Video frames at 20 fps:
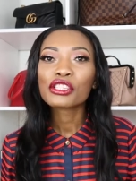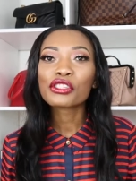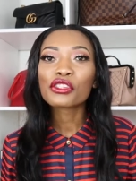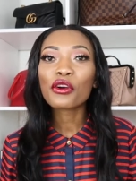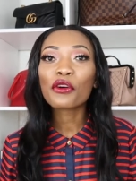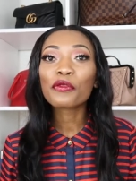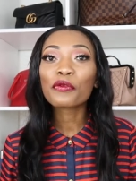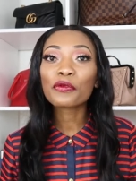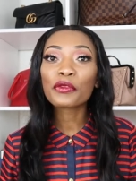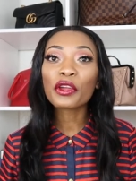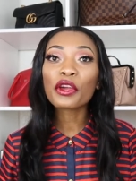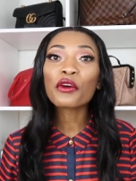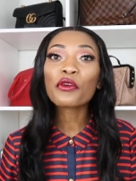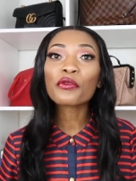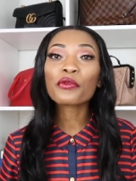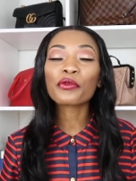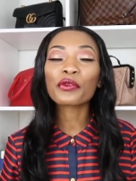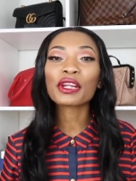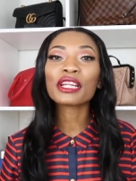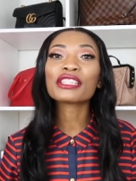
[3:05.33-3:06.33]
so feel
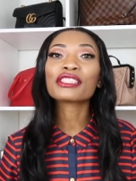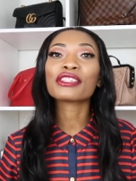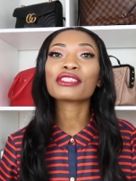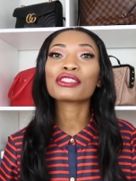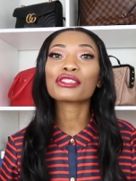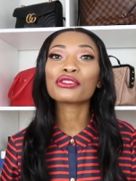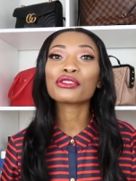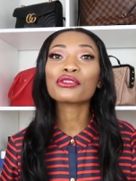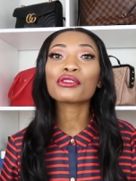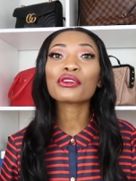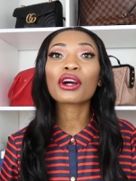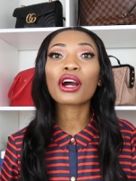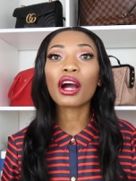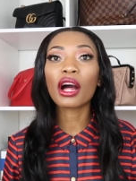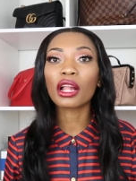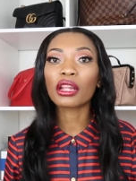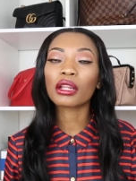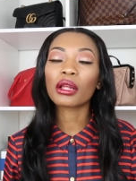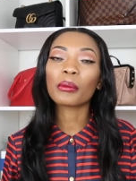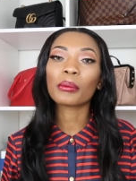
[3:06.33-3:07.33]
free to do
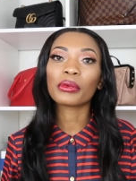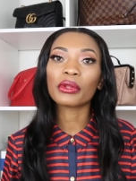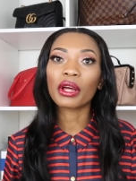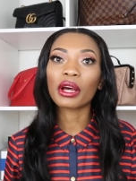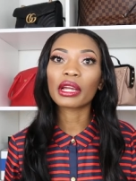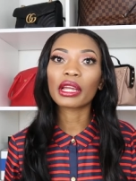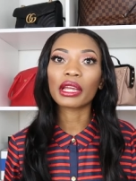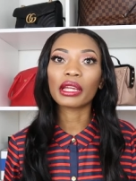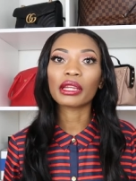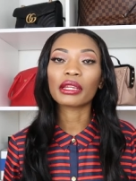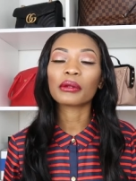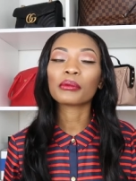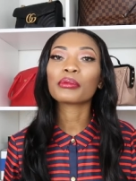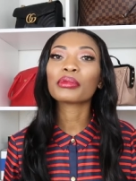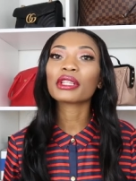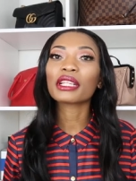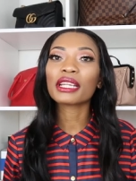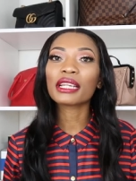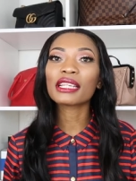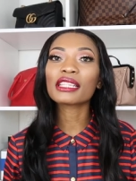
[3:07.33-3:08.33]
color blocking.
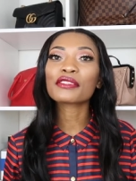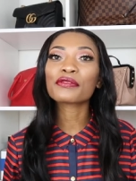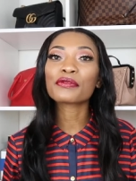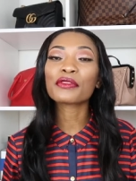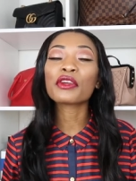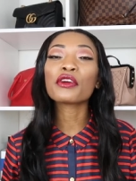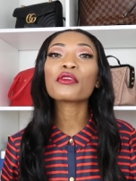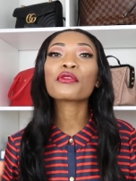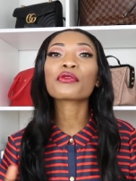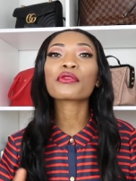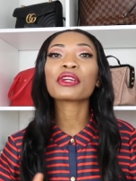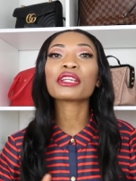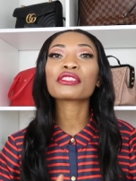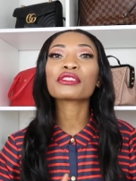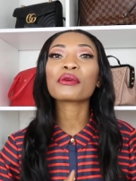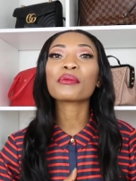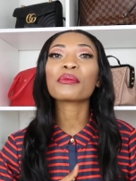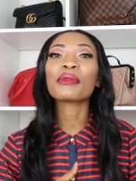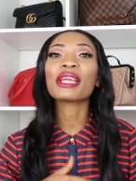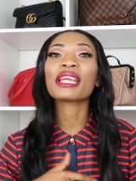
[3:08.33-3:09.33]
Please feel free
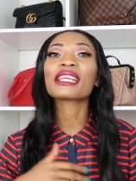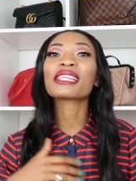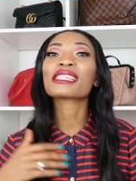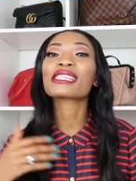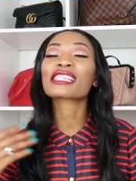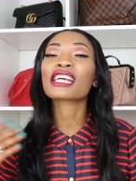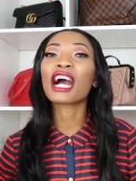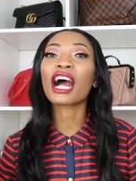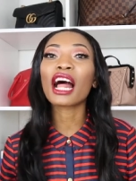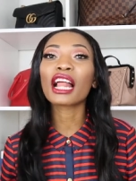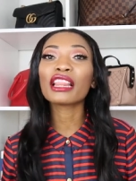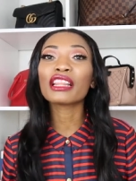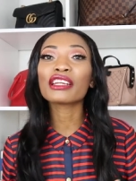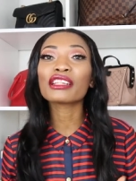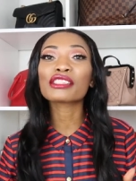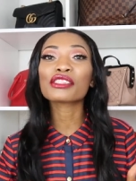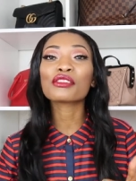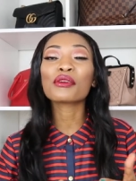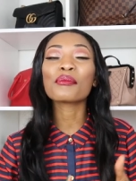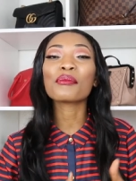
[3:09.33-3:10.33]
to mix
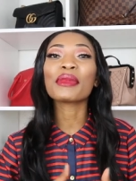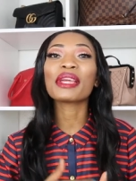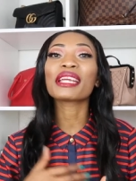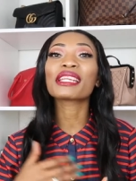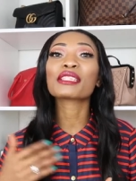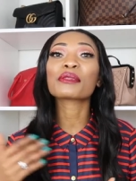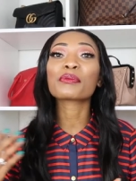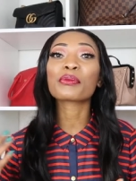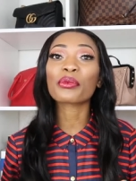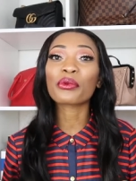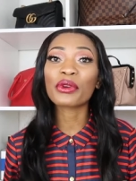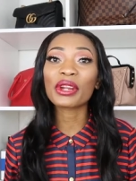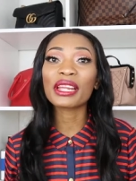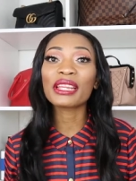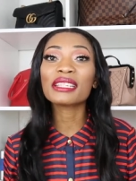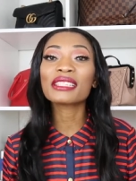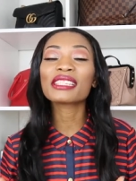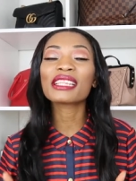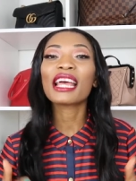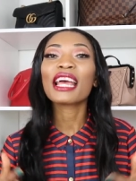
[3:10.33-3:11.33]
colors, to mix
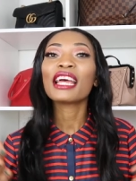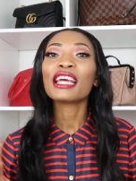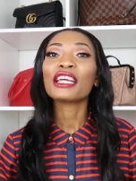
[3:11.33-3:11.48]
prints,